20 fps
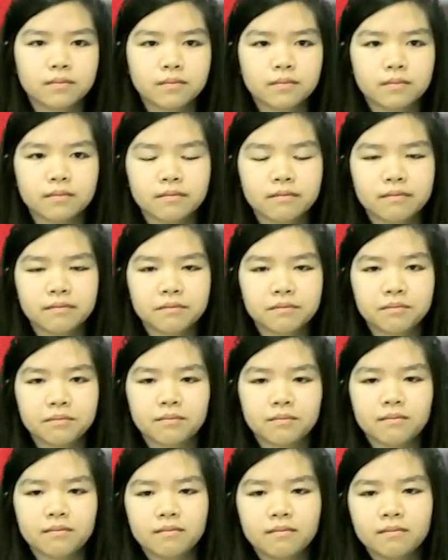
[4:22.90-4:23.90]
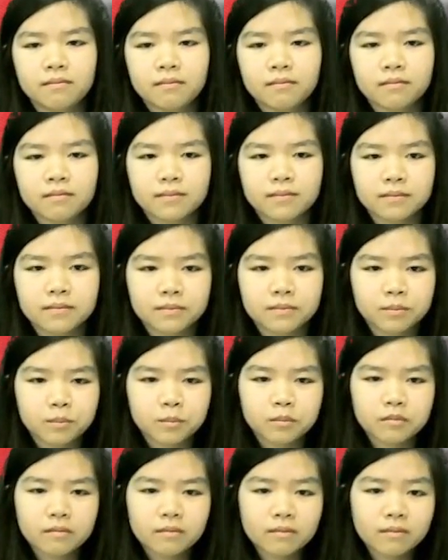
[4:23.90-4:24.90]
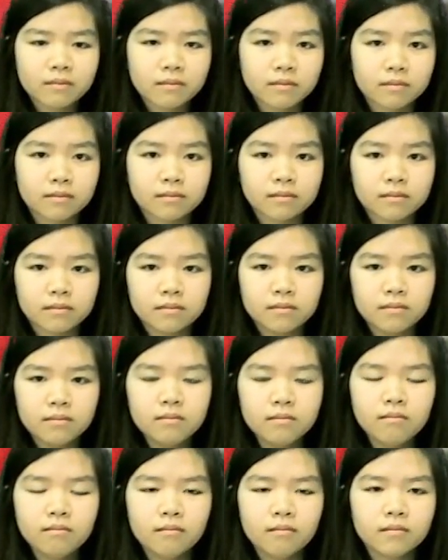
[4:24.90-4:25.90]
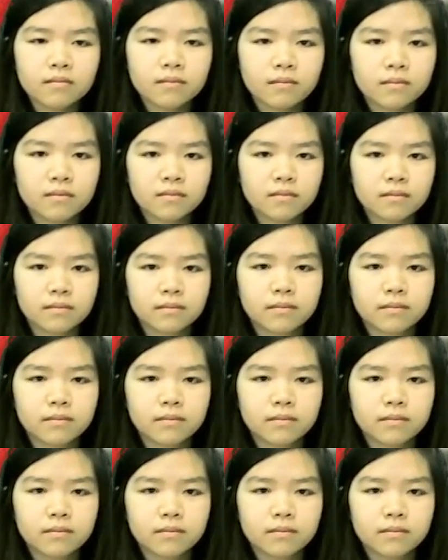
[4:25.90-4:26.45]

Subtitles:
No words are spoken by the person on screen.